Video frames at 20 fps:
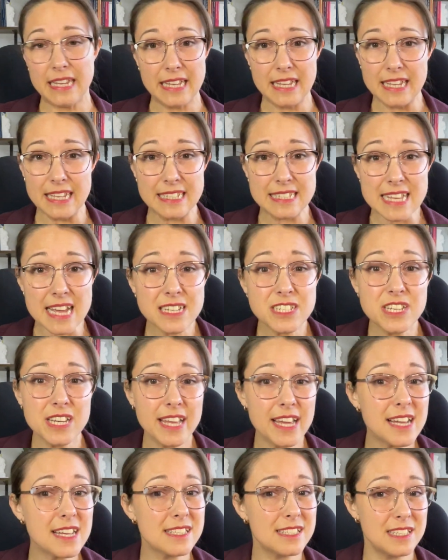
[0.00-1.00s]
It actually
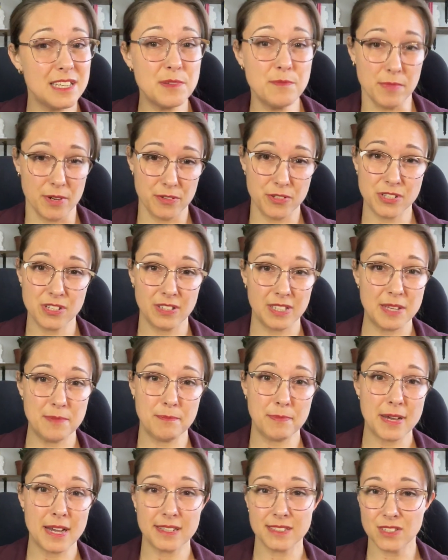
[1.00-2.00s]
has an emotional
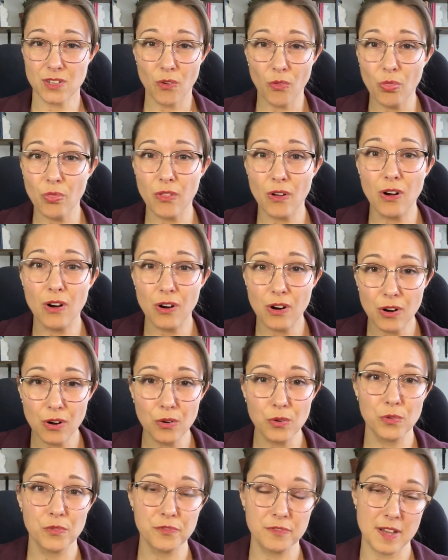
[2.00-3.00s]
impact on the
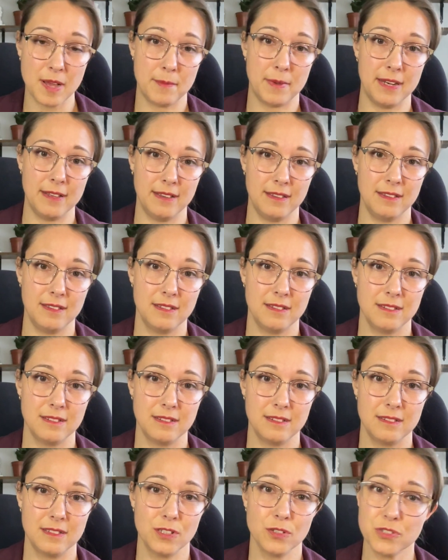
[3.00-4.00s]
whole family,
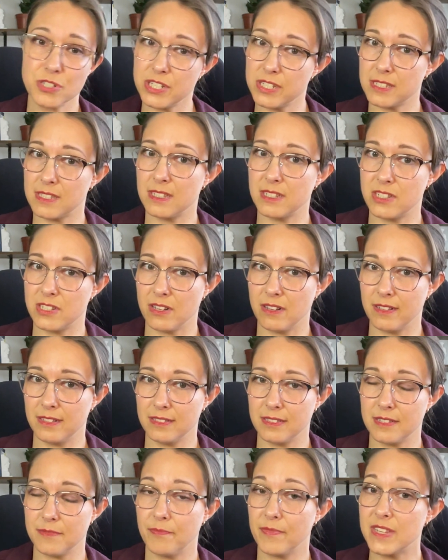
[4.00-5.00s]
not just the
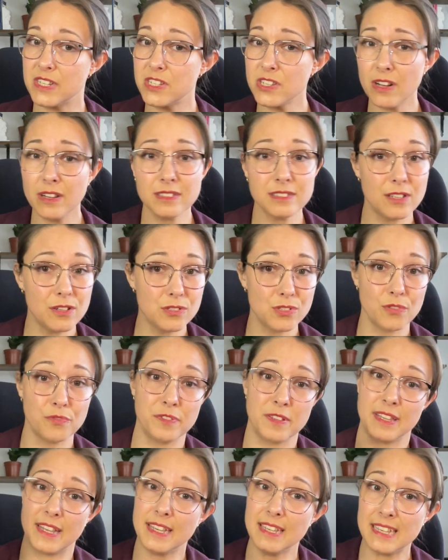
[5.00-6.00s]
child. The child goes off
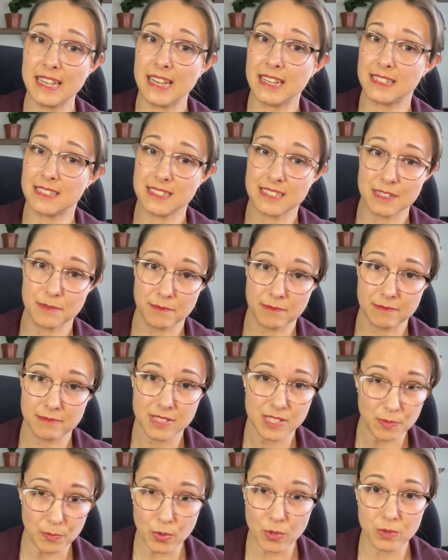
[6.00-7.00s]
and they get some
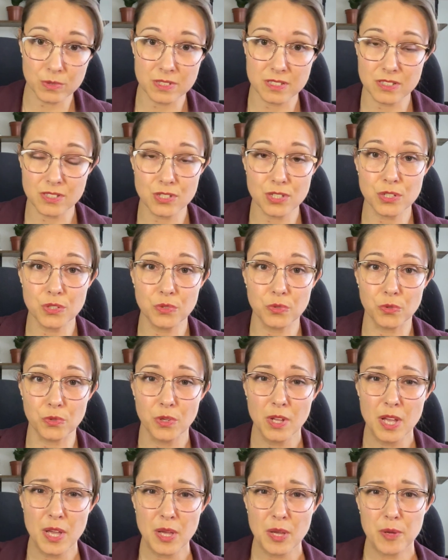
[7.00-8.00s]
support at school,
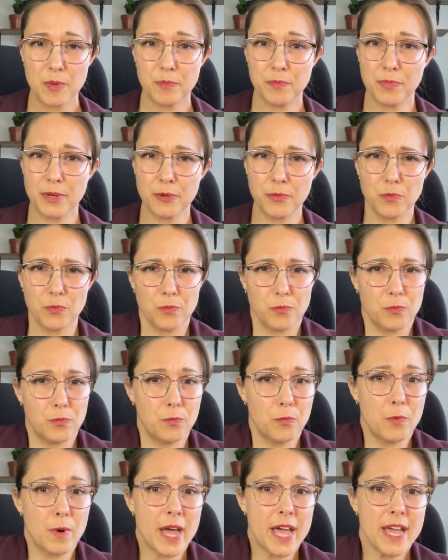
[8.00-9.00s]
but
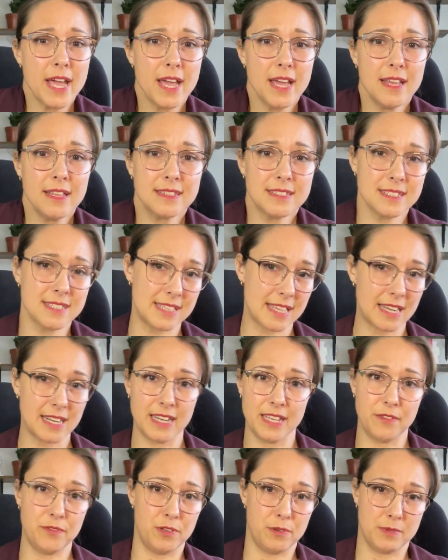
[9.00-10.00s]
where does that
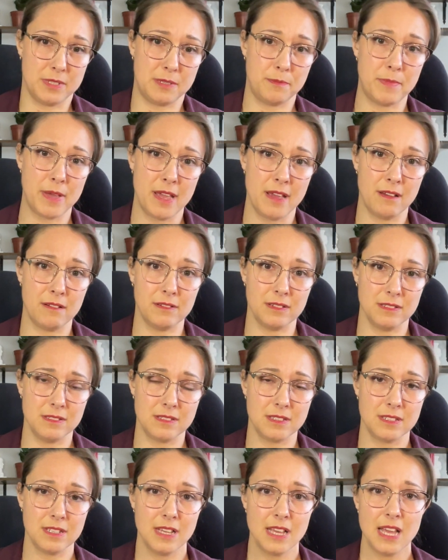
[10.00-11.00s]
leave you as a
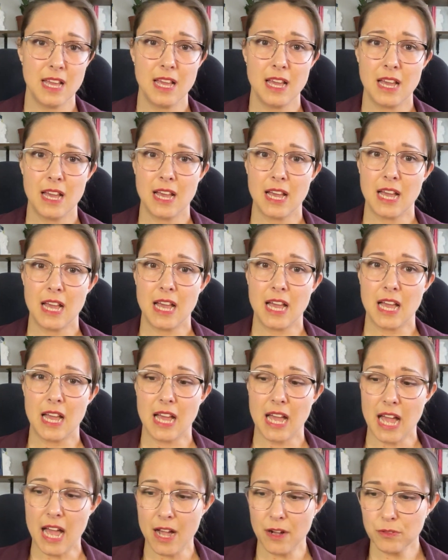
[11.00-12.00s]
parent?
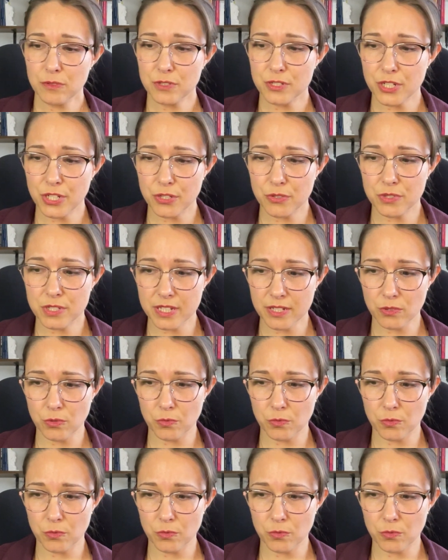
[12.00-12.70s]
How do you deal